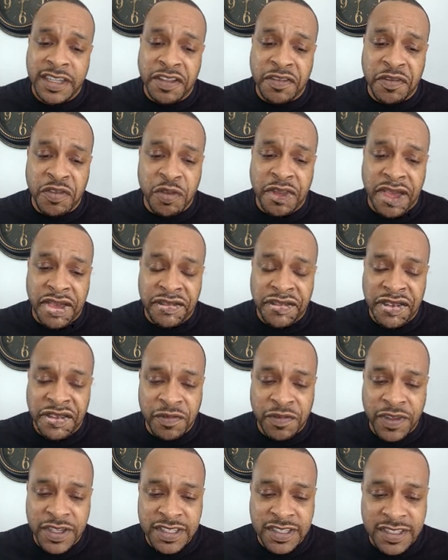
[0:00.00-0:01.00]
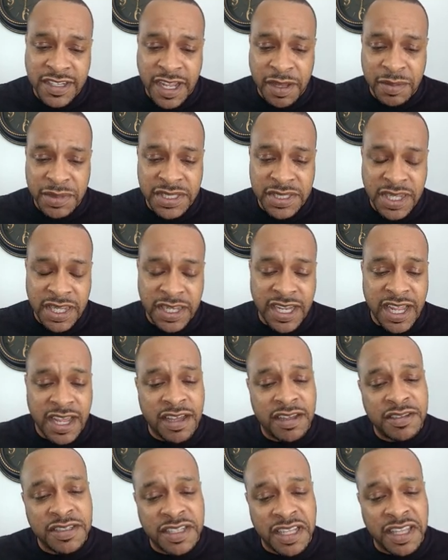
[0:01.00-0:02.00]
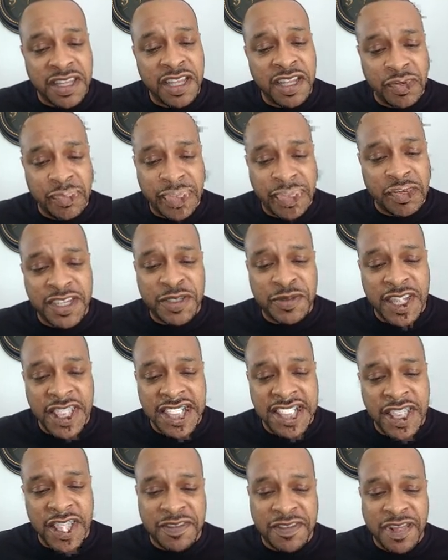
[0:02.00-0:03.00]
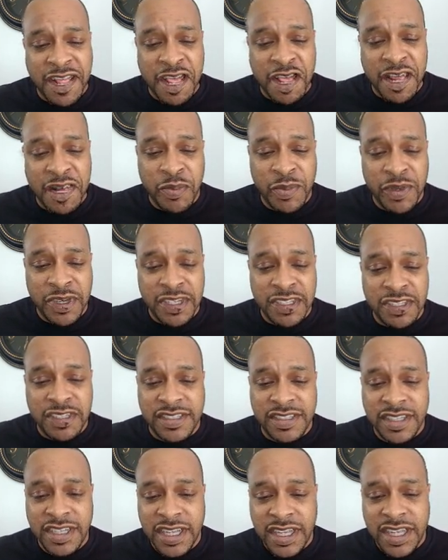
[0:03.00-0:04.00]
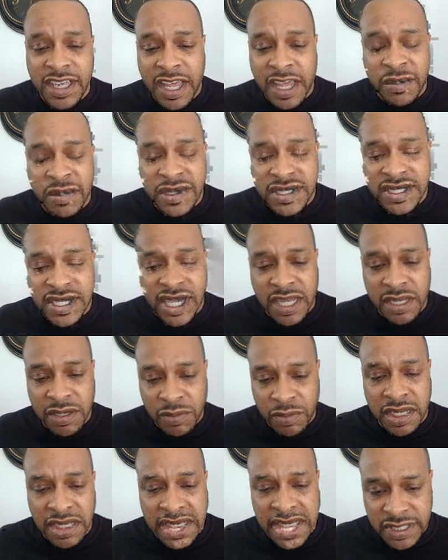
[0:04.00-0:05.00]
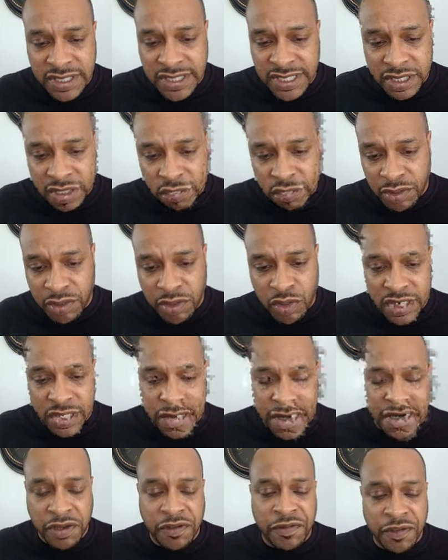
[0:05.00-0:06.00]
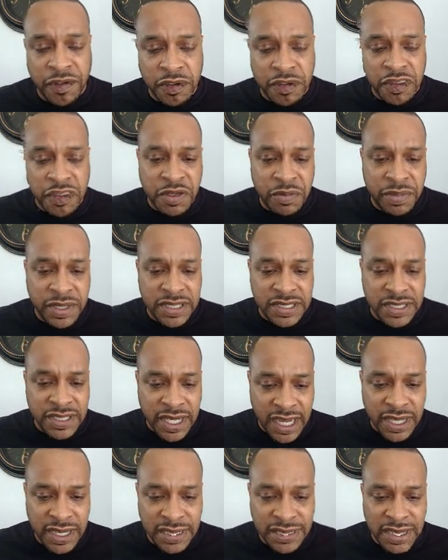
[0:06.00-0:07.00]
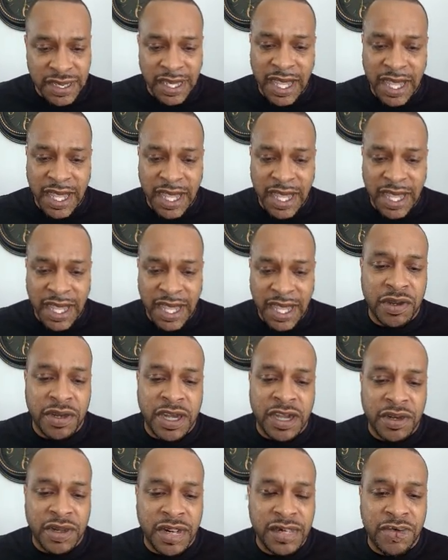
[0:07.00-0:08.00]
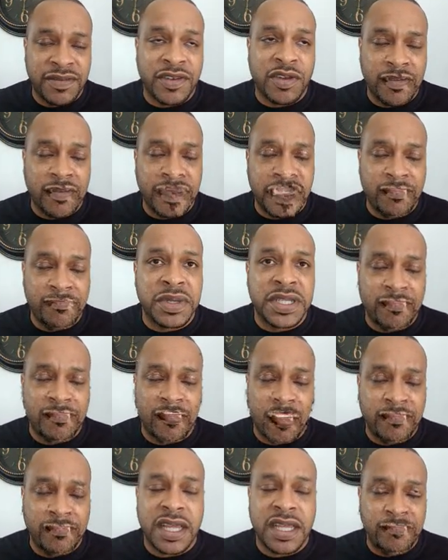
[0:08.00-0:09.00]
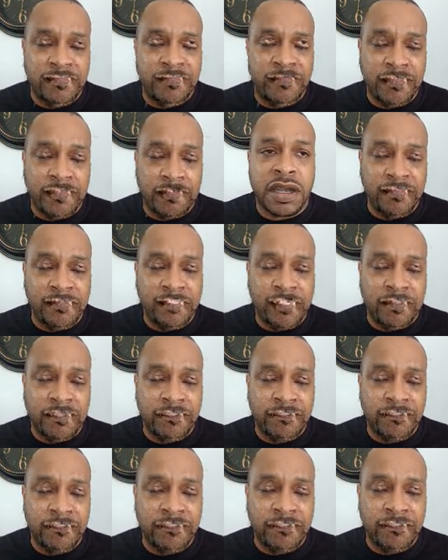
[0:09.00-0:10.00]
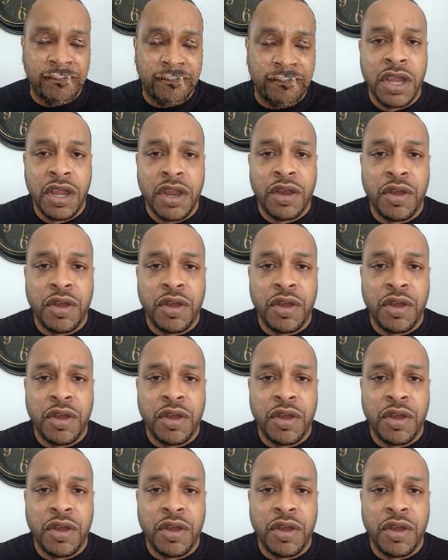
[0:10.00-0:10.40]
If you haven't invested in Amazon now, it's a little bit expensive now, but Amazon will continue to do well in the future. Besides, a lot of people are not even aware, besides their large